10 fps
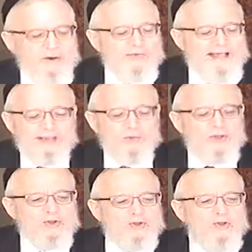that's when you're
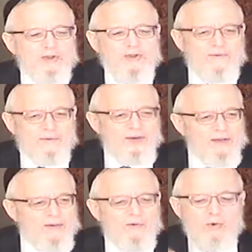truly free
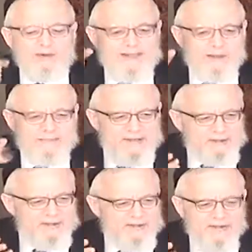of all the
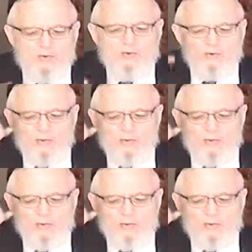inhibitions and all the